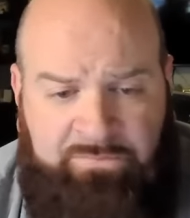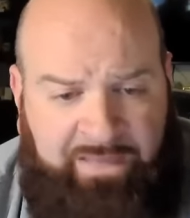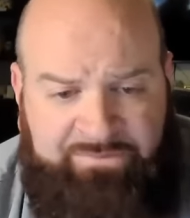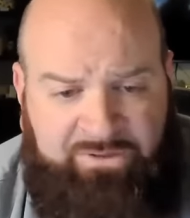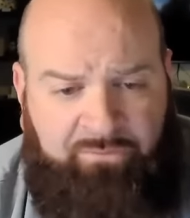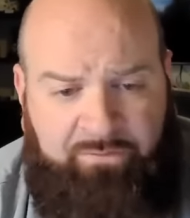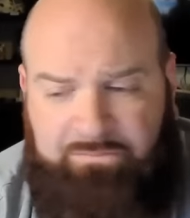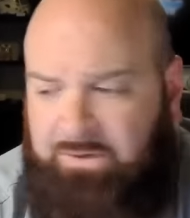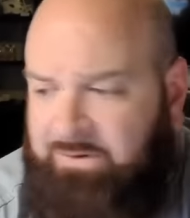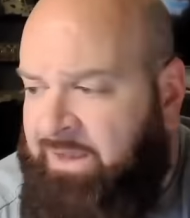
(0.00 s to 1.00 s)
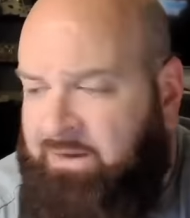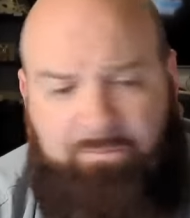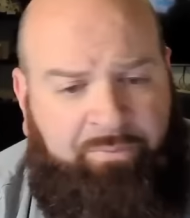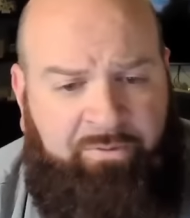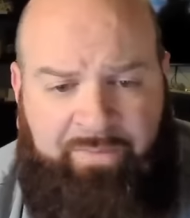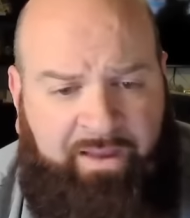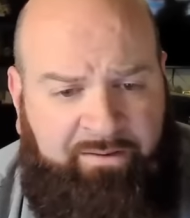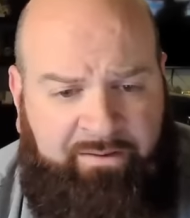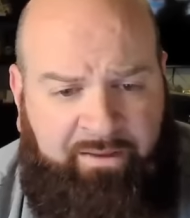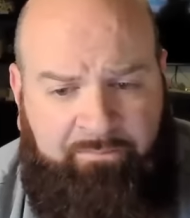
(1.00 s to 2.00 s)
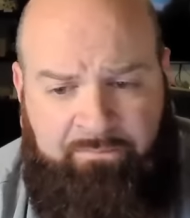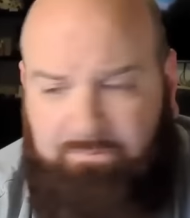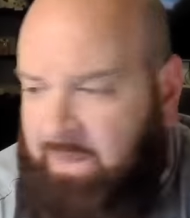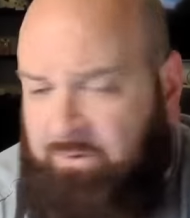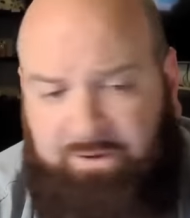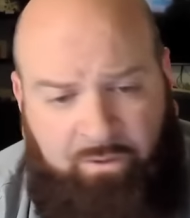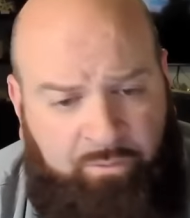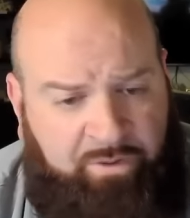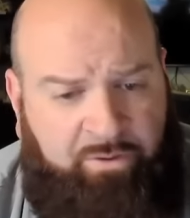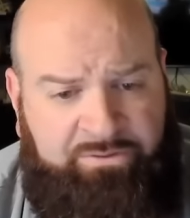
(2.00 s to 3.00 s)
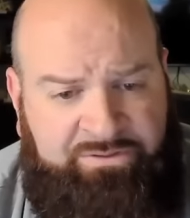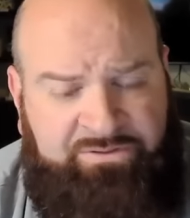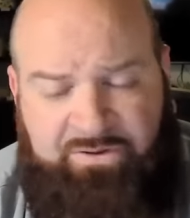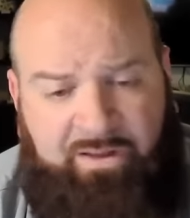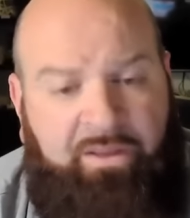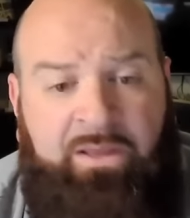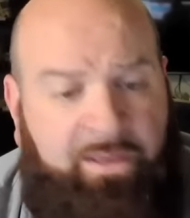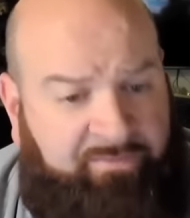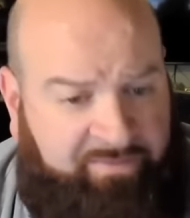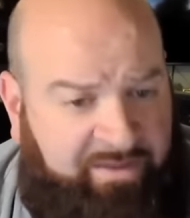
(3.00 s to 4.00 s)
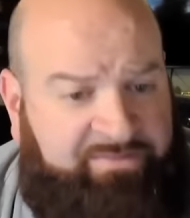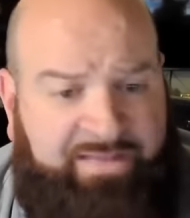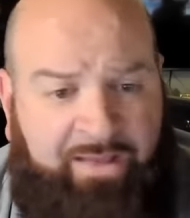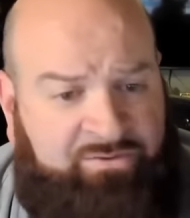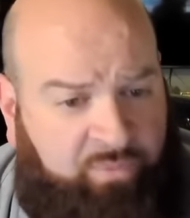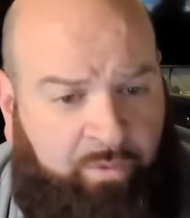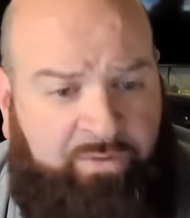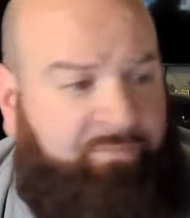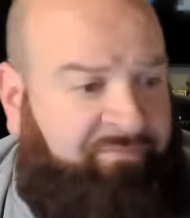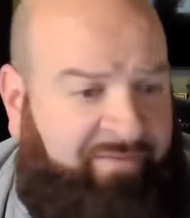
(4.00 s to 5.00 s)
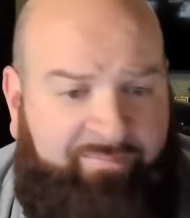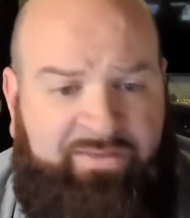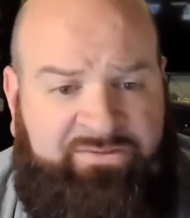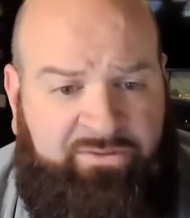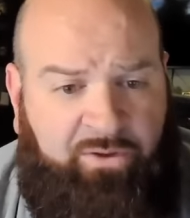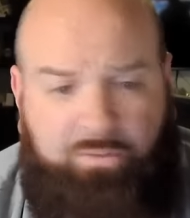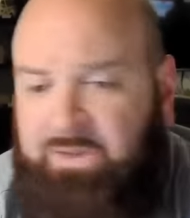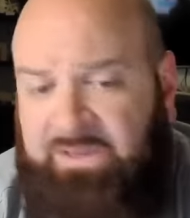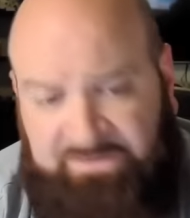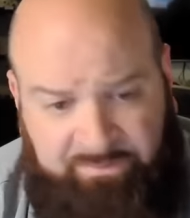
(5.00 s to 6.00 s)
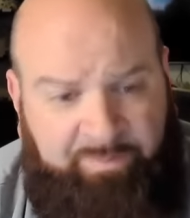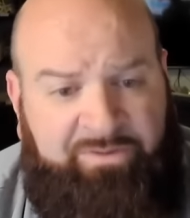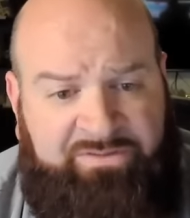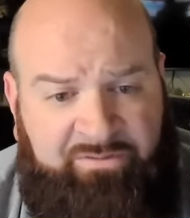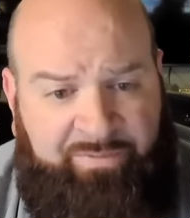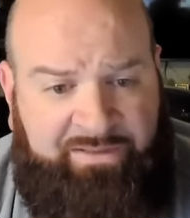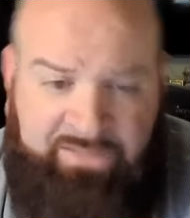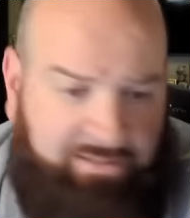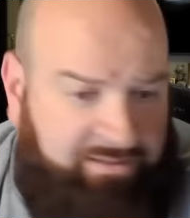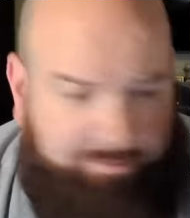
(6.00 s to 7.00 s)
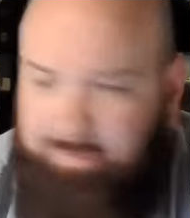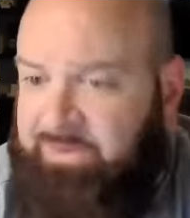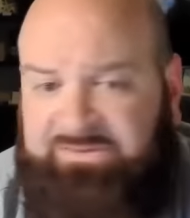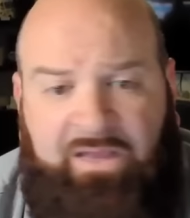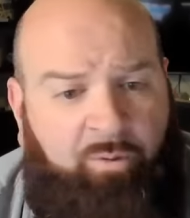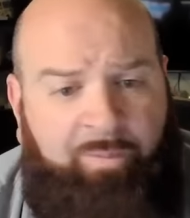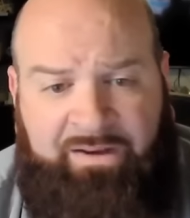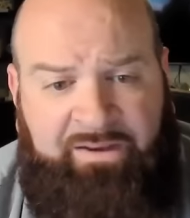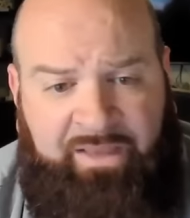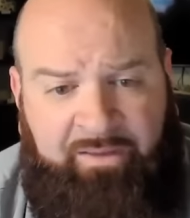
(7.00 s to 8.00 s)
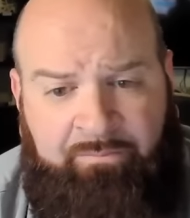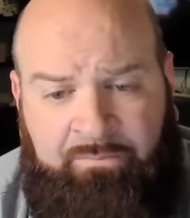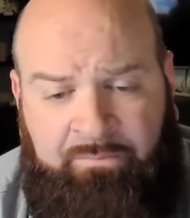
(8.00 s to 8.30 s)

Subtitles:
Game's over. They're not going to put him back in the game. I don't care who the coach is. They're not. If the Heat's down 20 with 5 minutes to go, Jimmy Butler's on the bench, Jimmy Butler's not going back in the game.